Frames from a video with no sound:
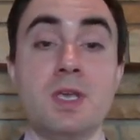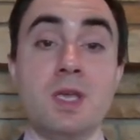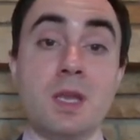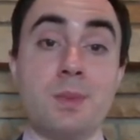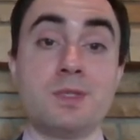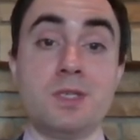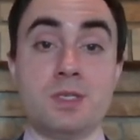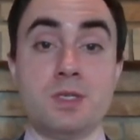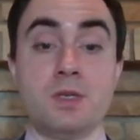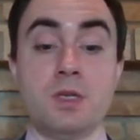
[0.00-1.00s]
in
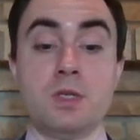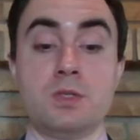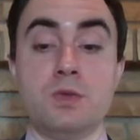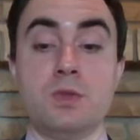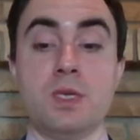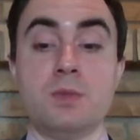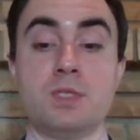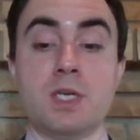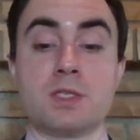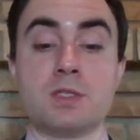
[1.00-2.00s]
opposition to the
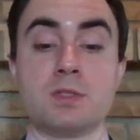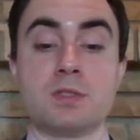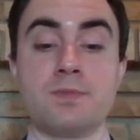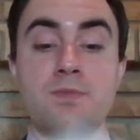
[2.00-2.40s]
objections.